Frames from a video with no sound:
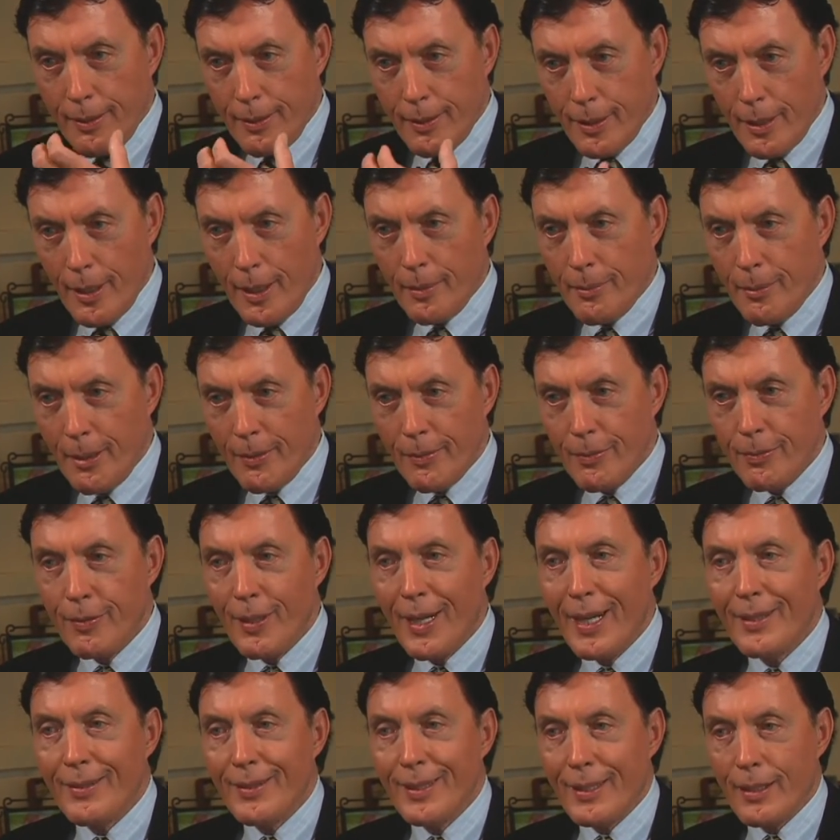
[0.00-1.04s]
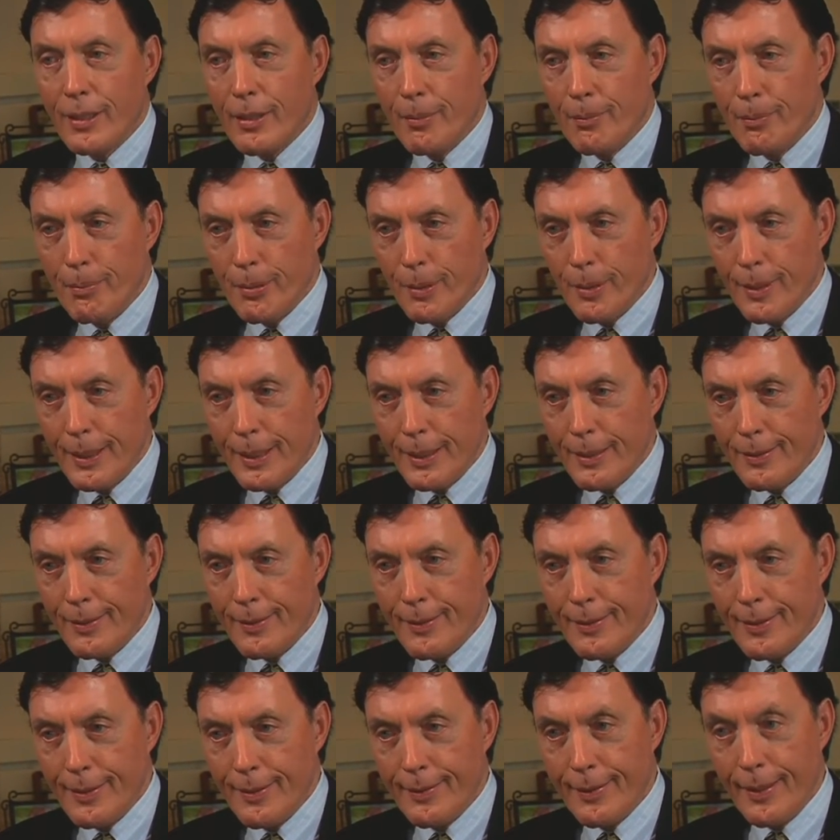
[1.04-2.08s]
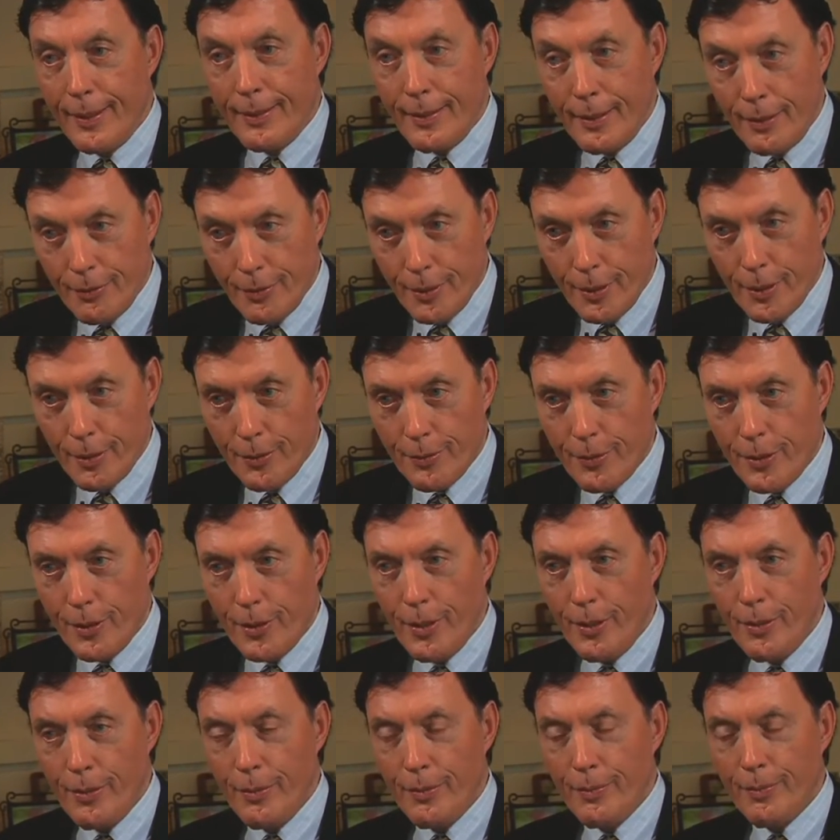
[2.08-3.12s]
talk about filing complaints. Is that difficult to do?